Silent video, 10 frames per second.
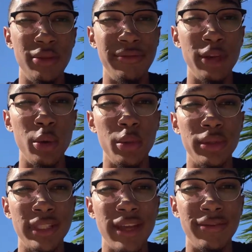feel
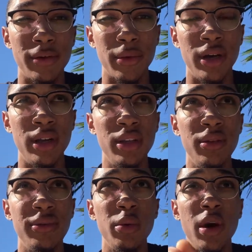safe around, you
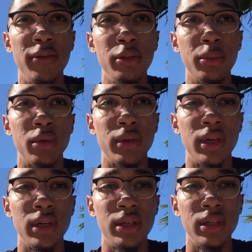feel comfortable
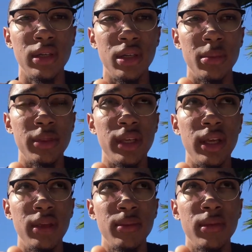around. You know what I'm
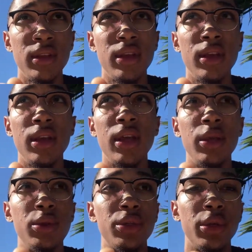saying? And
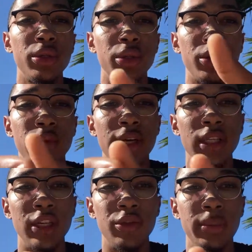you should also surround
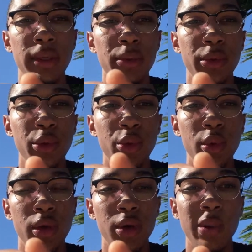yourself with people who
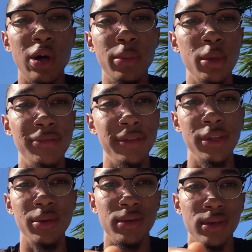welcome you for
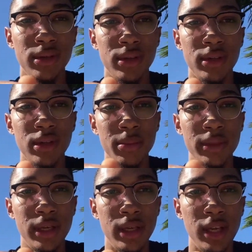you. You know what I'm
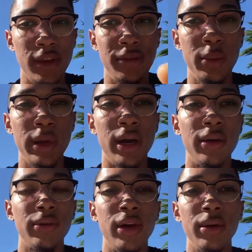saying? If you are
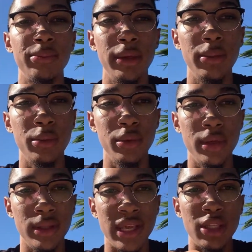around
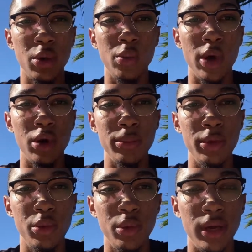people that don't welcome
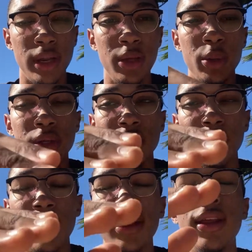you, and
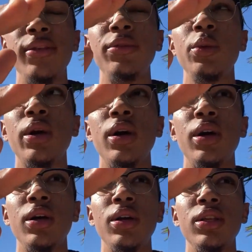if you are
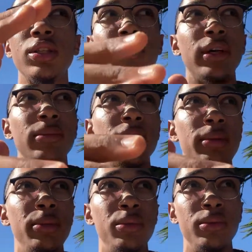surrounded by
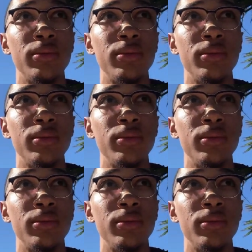people